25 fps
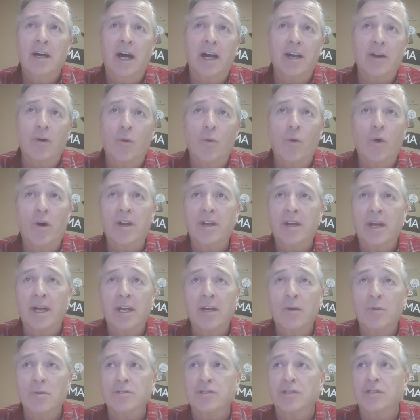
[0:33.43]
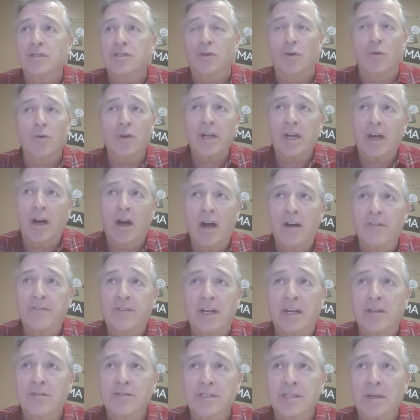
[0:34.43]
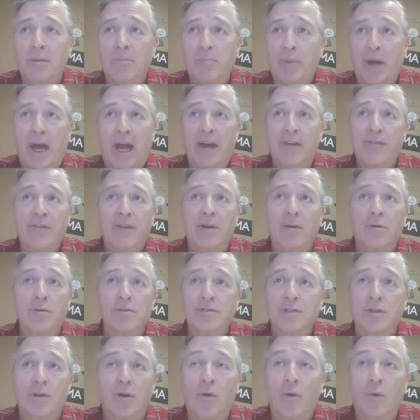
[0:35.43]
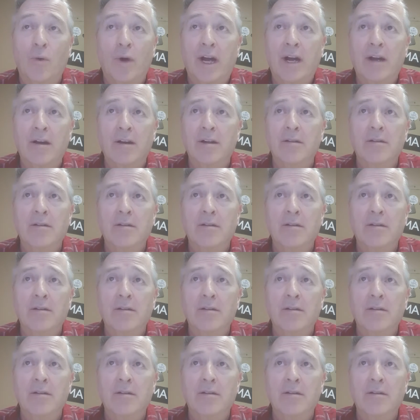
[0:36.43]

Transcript: I don't want anyone strolling off down some path that goes nowhere.